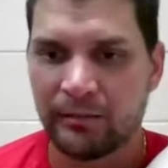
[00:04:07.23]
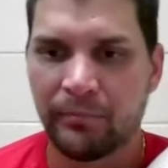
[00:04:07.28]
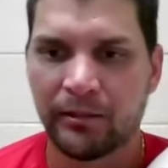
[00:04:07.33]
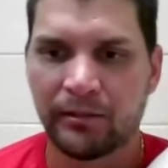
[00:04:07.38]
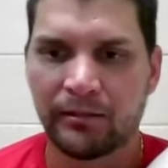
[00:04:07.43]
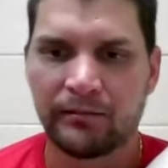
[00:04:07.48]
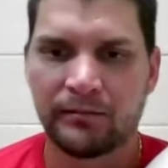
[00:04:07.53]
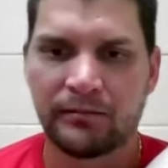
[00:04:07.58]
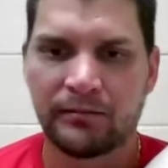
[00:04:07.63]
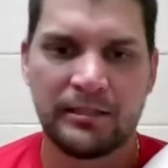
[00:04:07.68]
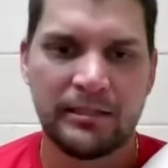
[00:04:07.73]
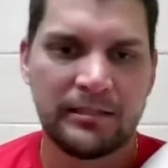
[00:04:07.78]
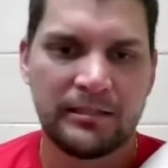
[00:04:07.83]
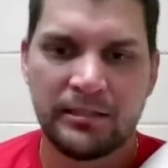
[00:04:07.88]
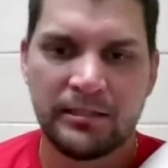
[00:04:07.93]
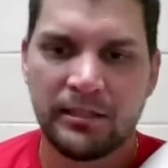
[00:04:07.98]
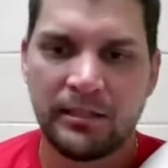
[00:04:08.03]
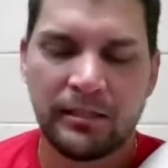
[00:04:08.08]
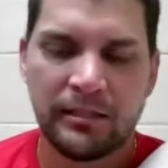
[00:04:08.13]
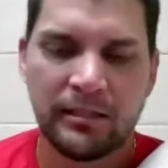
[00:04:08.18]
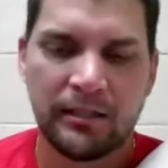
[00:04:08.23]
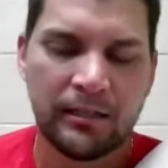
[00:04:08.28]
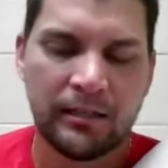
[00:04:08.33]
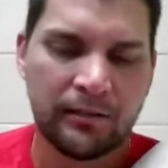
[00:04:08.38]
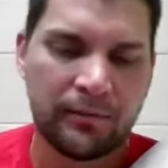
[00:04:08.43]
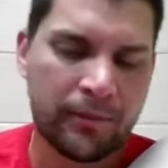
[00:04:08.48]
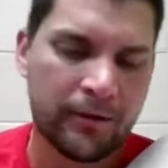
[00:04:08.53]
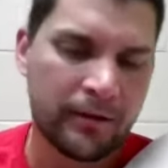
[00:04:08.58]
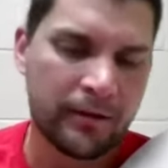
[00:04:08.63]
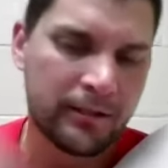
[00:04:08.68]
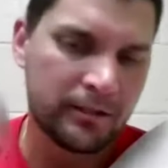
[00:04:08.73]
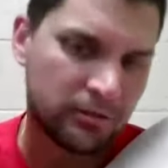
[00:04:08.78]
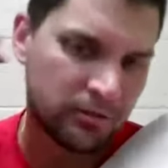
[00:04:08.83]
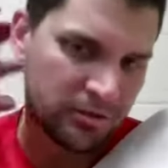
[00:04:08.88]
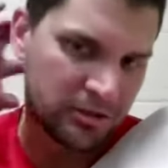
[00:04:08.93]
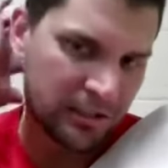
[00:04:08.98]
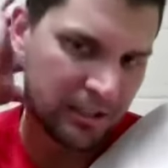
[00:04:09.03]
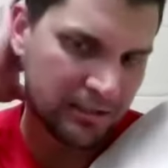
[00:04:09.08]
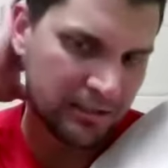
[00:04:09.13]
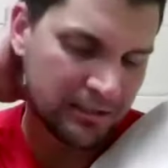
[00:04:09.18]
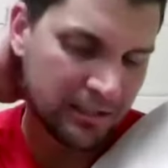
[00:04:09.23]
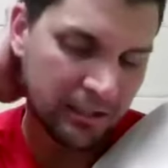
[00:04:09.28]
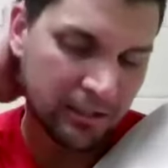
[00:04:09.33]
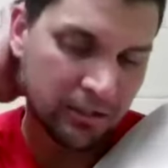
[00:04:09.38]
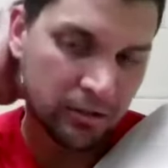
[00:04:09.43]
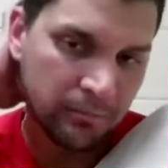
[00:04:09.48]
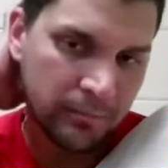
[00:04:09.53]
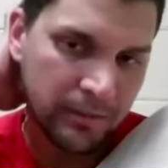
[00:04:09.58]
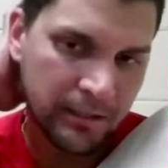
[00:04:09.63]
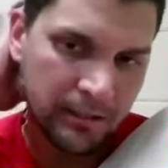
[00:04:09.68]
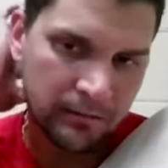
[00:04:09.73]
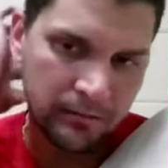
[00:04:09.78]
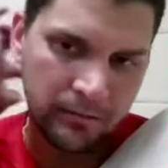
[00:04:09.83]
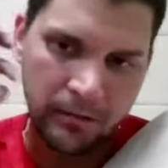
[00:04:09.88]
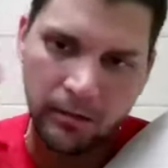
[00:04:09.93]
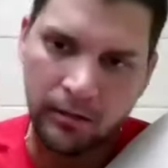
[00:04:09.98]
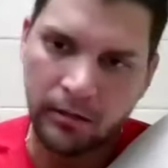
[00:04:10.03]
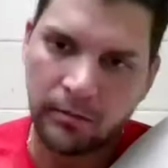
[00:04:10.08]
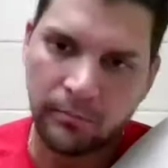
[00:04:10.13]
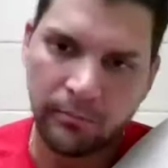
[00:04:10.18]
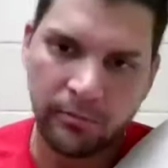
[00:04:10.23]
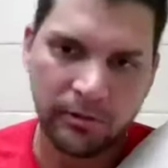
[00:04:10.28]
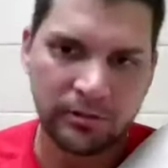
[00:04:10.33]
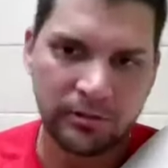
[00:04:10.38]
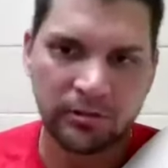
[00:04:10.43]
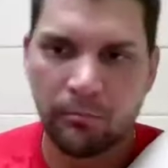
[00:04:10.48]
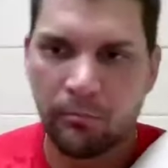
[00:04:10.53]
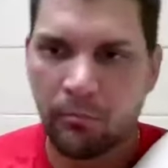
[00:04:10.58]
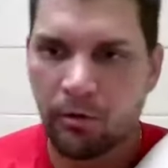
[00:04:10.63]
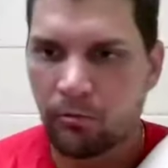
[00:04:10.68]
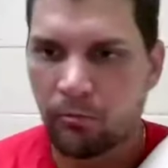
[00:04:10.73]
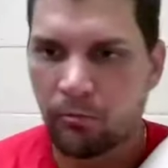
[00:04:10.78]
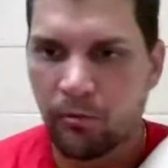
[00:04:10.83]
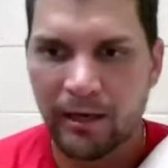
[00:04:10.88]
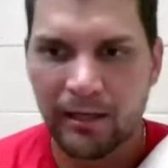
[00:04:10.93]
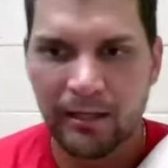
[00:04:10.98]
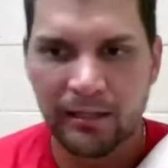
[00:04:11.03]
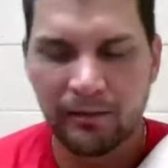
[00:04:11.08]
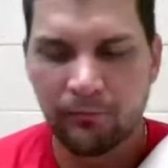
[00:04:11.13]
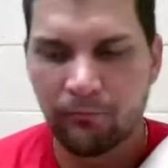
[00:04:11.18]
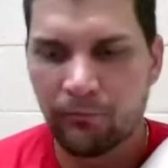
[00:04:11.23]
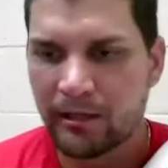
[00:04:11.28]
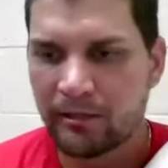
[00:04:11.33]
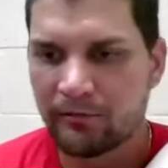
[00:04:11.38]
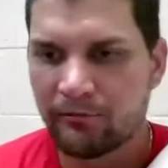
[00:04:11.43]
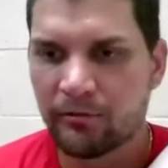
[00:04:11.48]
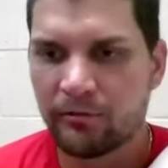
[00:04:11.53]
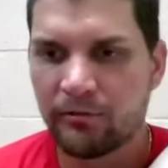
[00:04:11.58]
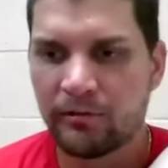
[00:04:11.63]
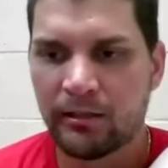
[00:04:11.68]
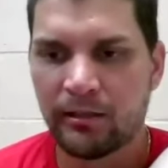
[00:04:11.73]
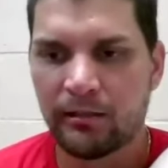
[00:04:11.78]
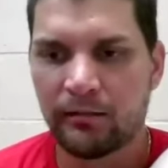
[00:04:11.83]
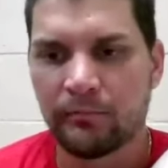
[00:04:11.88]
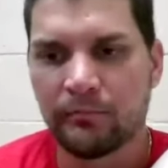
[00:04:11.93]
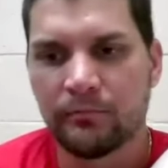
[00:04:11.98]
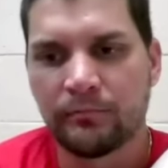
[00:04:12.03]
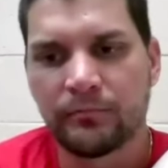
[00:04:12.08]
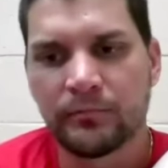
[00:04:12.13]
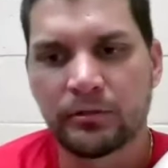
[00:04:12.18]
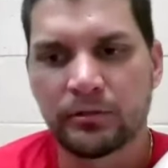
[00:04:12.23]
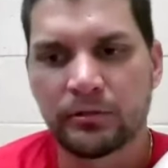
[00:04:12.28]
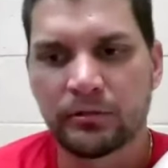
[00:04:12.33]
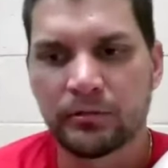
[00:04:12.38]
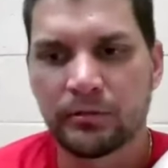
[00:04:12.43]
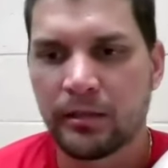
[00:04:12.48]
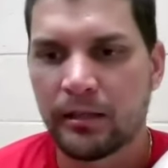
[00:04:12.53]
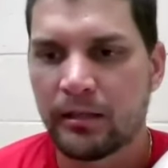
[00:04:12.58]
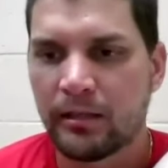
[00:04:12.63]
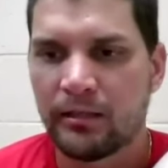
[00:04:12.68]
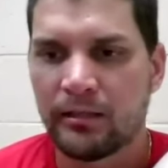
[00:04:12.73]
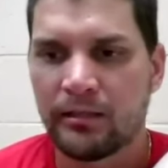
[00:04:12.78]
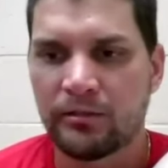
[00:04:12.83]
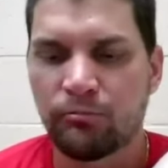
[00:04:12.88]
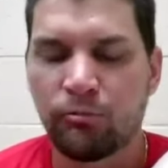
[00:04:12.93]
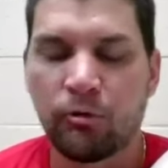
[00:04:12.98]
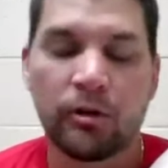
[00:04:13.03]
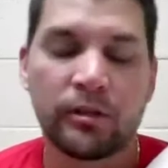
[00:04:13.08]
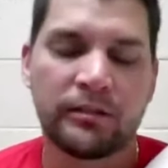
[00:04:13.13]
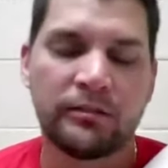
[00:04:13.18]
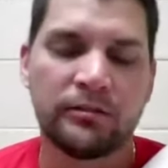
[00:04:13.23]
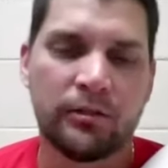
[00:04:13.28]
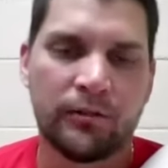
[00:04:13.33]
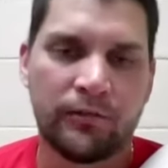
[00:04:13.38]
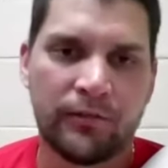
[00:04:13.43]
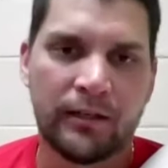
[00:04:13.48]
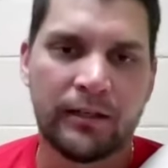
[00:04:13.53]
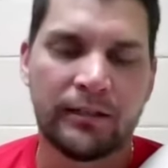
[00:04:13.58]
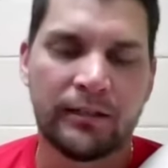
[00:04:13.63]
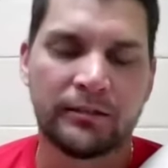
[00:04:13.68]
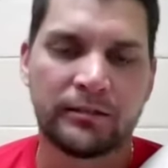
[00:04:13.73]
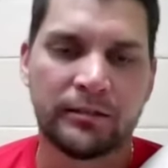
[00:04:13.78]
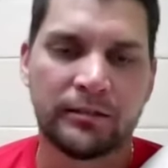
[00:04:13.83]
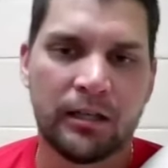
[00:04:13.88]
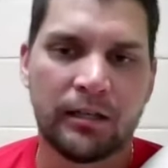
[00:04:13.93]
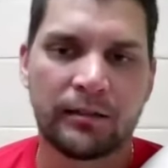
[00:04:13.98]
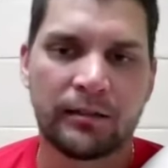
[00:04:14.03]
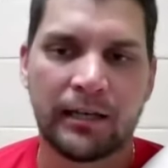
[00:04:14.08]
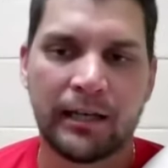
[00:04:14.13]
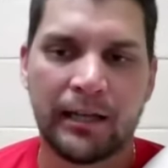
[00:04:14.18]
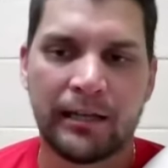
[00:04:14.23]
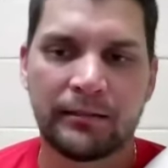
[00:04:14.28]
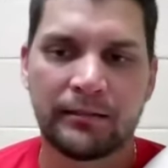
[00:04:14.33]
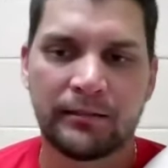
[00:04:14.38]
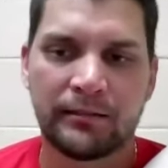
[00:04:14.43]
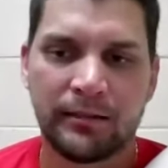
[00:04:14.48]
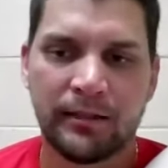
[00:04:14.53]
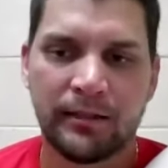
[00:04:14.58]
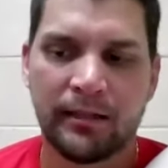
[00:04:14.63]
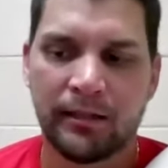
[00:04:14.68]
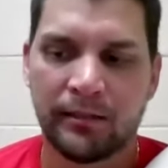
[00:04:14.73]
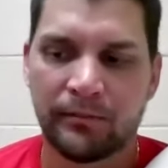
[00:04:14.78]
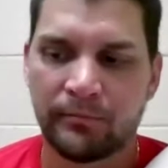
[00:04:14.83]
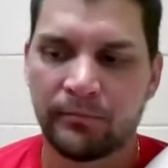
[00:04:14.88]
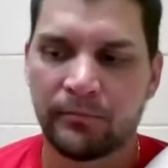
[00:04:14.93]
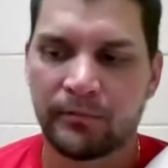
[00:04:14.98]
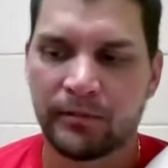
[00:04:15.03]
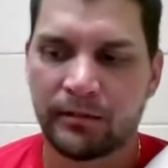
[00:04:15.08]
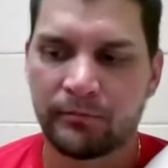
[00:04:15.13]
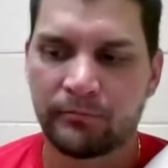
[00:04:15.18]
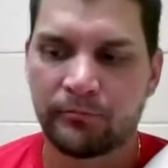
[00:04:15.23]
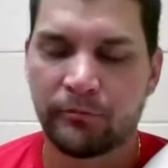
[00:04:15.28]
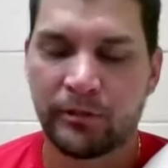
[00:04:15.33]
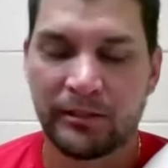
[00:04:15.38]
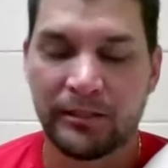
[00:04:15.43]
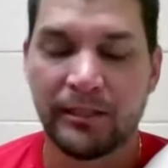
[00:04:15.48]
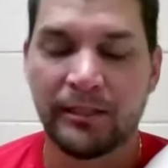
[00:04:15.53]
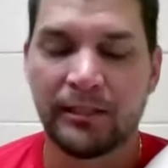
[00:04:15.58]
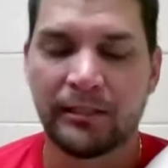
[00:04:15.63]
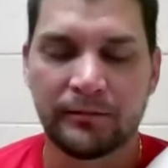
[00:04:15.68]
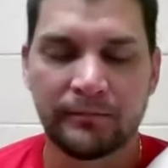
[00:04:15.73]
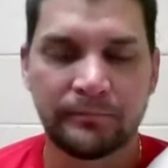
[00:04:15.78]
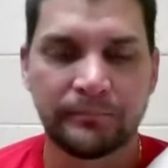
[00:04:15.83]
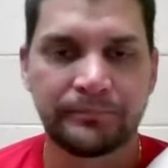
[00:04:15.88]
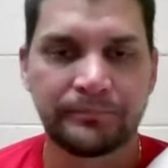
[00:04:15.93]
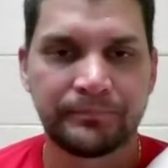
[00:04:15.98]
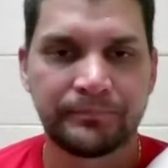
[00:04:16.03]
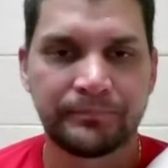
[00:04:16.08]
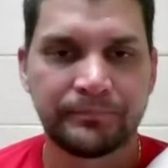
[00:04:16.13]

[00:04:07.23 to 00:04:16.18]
But this year I tried to change a little bit, putting some more weight in the weight room, and it's working so far. So I'm glad that we did it.